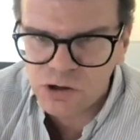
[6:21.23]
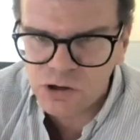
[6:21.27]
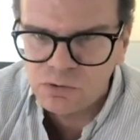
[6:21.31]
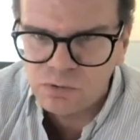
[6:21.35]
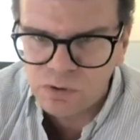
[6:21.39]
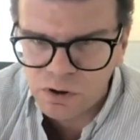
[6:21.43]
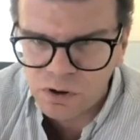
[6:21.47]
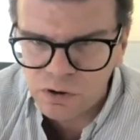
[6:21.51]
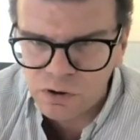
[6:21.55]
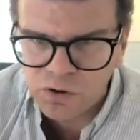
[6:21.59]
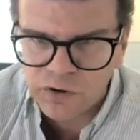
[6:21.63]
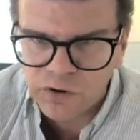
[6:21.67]

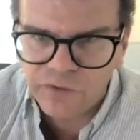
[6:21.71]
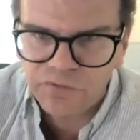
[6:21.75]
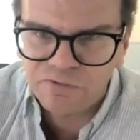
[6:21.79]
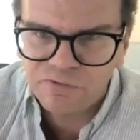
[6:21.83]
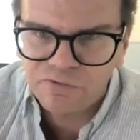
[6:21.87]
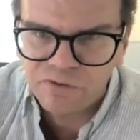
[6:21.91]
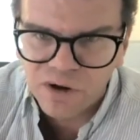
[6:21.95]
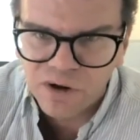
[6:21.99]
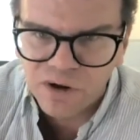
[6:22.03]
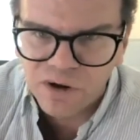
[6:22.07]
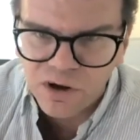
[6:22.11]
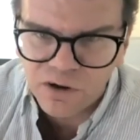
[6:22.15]
role of
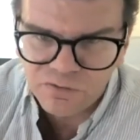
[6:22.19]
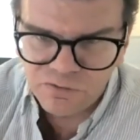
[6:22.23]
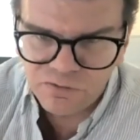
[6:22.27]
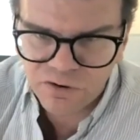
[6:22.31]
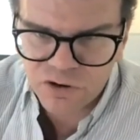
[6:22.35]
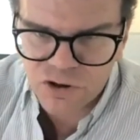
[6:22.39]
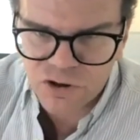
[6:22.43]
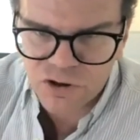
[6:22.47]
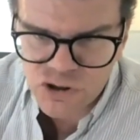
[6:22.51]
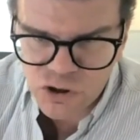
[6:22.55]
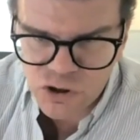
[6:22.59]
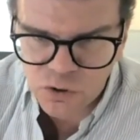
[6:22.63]

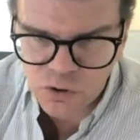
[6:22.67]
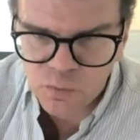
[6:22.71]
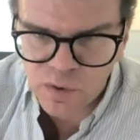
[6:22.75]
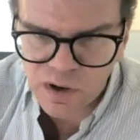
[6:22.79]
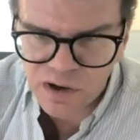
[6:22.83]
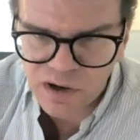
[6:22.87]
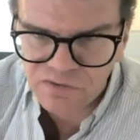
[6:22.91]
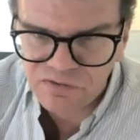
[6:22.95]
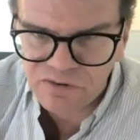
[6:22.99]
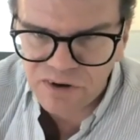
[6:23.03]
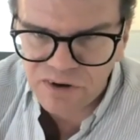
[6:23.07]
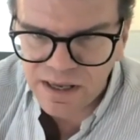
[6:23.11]
focused
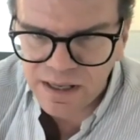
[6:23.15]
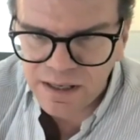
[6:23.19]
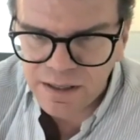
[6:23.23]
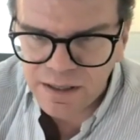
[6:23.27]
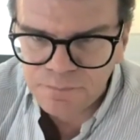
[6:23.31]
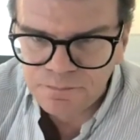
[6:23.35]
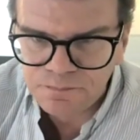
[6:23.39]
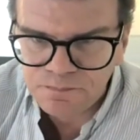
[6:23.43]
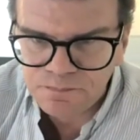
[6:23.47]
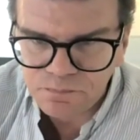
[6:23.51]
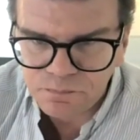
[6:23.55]
shockwave in